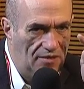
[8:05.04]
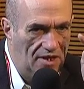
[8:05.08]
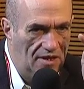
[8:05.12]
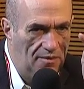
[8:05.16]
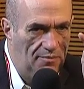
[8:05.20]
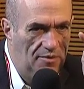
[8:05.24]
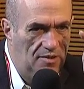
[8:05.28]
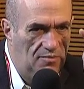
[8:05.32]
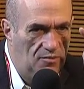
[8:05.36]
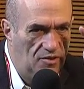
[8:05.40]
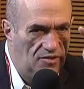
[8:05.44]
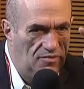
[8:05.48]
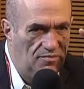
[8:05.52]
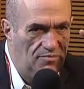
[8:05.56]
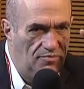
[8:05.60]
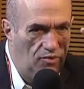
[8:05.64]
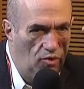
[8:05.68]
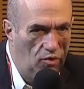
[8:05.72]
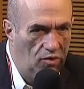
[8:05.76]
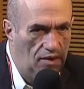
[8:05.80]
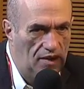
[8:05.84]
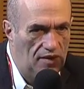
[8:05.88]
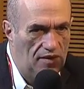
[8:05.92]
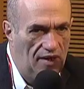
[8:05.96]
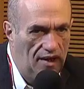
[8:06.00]
it'd be the most
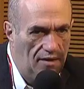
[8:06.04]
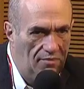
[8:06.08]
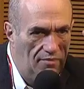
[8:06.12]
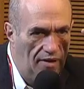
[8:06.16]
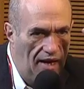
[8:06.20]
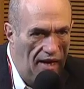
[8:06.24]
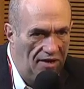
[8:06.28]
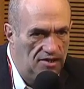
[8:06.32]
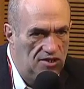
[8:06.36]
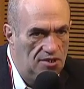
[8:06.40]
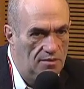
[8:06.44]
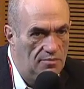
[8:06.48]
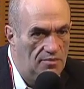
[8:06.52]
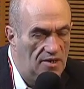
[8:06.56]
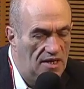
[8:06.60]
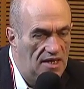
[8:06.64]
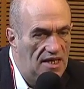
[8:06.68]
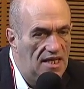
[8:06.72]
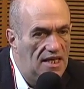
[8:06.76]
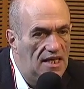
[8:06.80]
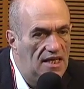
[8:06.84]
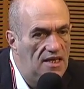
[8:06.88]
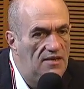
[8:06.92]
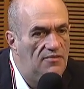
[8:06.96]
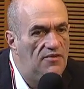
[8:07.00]
boring thing imaginable.
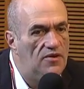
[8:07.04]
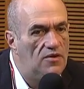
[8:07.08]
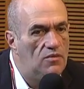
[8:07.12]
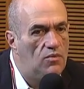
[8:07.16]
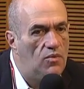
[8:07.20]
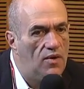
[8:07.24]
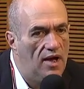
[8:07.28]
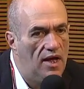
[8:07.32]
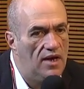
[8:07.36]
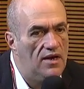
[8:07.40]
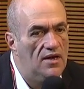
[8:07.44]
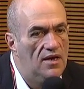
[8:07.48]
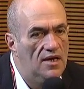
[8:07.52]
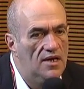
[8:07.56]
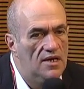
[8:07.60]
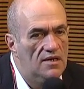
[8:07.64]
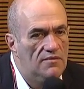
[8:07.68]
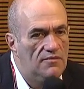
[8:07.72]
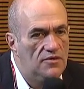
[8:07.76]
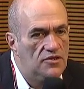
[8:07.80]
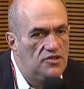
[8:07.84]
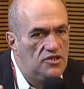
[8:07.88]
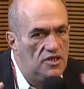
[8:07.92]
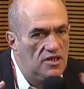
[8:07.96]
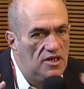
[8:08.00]
Even when
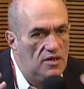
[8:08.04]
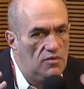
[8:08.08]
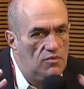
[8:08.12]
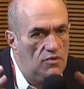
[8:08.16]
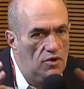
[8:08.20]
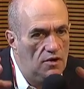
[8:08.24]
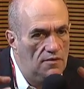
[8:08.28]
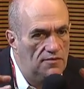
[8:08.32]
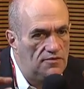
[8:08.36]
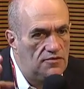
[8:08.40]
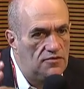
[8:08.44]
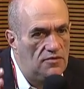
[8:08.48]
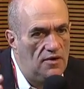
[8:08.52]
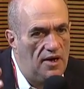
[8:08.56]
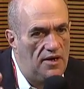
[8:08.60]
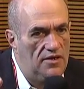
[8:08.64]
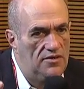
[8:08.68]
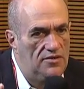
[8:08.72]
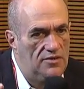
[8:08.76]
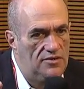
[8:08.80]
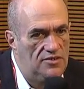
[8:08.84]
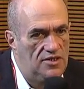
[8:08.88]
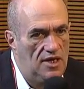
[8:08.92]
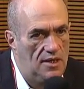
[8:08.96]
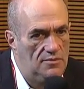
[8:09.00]
Virginia Woolf tried
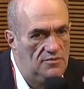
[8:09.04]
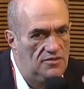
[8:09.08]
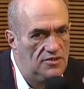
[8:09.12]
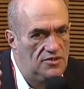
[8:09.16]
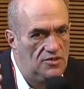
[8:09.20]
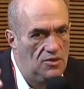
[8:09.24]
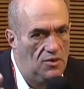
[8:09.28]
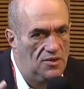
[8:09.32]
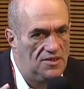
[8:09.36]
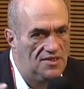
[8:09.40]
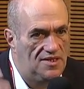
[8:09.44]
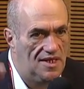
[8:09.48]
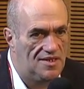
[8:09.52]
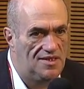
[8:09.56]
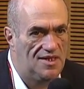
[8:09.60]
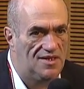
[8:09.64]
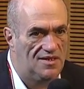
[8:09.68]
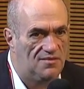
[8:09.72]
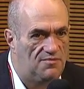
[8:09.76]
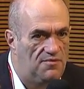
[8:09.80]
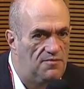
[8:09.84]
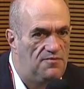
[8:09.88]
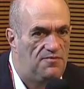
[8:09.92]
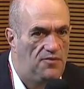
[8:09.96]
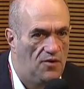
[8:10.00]
it, or James Joyce, they
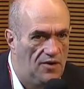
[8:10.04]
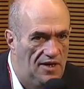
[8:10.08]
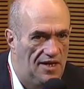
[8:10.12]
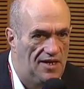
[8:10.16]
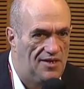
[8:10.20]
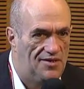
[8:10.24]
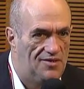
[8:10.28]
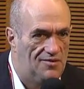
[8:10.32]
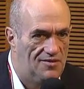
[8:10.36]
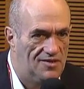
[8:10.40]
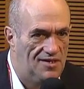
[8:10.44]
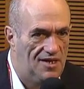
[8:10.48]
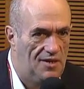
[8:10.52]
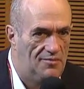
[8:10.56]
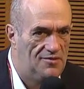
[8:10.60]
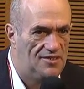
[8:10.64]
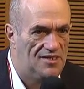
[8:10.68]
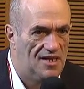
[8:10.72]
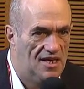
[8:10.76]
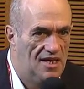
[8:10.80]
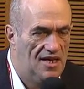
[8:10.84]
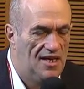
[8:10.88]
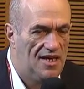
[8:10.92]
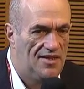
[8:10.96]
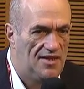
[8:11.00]
didn't fully do it.
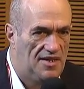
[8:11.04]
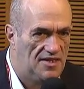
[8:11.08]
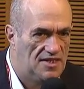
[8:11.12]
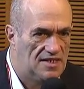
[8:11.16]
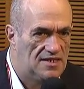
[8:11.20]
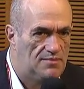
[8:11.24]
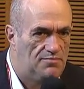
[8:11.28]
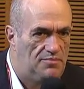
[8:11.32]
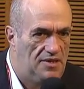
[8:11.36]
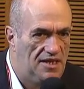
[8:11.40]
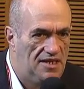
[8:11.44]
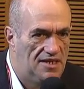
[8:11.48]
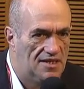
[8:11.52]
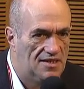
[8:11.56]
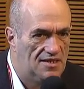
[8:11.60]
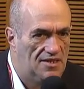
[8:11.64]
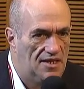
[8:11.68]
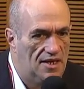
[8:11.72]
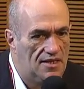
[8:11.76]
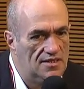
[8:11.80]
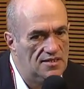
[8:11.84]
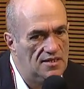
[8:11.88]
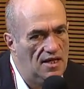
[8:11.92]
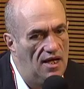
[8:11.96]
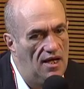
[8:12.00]
They speeded
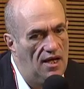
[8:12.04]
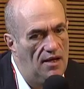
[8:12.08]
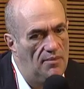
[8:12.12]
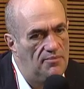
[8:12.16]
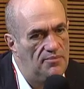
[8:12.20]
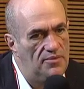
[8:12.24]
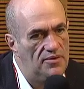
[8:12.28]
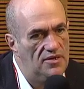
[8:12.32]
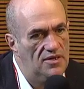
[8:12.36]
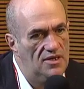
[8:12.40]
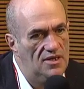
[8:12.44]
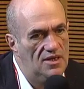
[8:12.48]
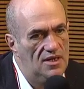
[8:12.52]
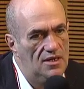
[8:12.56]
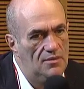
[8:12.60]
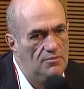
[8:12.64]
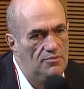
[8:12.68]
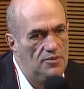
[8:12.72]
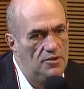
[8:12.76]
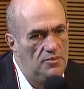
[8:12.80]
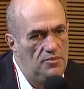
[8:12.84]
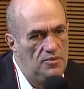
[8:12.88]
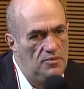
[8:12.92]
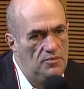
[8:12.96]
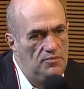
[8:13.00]
things up.
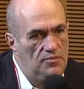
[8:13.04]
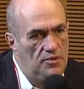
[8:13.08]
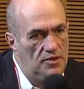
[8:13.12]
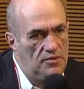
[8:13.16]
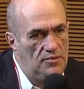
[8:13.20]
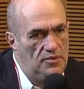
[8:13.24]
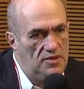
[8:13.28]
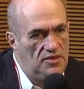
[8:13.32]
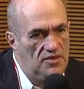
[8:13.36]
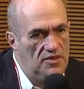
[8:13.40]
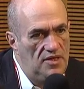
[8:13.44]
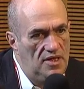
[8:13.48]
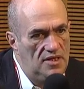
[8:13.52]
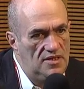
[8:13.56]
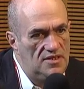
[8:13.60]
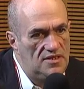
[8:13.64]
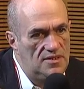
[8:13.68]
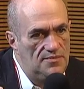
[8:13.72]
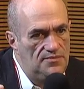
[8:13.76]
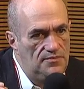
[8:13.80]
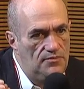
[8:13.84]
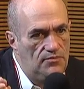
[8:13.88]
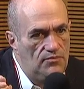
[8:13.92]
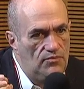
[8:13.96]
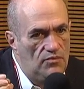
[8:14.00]
But with
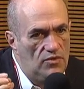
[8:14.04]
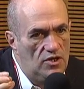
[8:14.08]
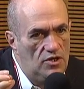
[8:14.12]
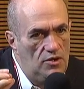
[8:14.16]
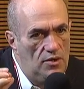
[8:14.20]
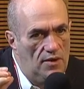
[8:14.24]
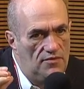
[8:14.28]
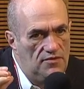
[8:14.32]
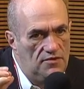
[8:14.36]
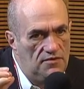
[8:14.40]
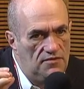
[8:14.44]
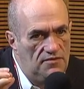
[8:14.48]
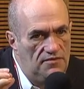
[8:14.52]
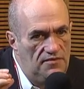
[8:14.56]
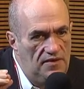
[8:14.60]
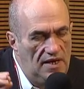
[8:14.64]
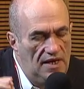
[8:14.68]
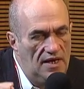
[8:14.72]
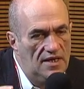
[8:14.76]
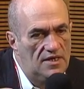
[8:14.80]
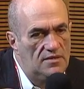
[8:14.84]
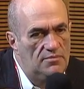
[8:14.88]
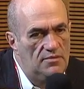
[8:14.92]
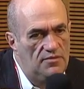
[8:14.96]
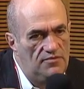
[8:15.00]
this, you have to
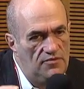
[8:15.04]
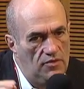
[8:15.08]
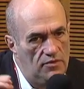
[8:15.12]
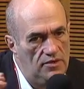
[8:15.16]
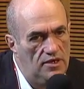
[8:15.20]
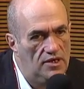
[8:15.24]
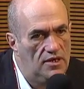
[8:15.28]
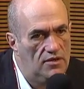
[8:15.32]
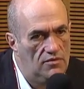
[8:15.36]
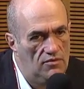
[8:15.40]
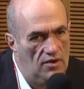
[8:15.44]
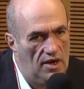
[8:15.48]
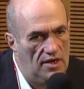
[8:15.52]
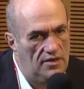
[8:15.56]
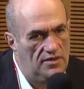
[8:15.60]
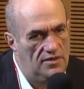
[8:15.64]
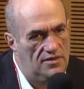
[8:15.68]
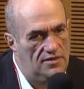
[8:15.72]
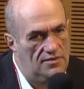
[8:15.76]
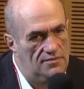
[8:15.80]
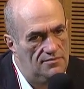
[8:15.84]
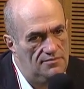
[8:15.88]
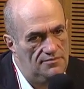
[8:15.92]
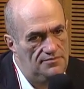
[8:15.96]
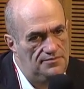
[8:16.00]
feel it before you can write
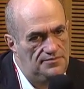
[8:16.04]
it.